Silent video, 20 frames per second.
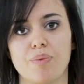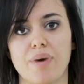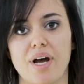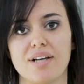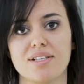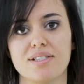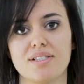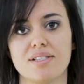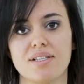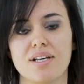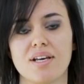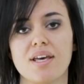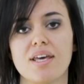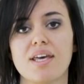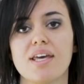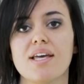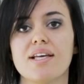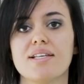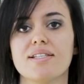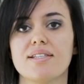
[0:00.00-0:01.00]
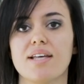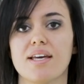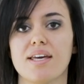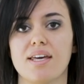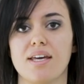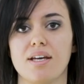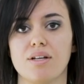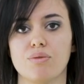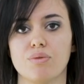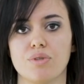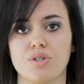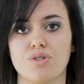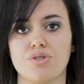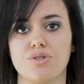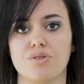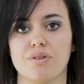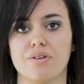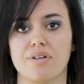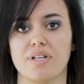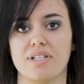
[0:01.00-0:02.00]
press is the key to ensure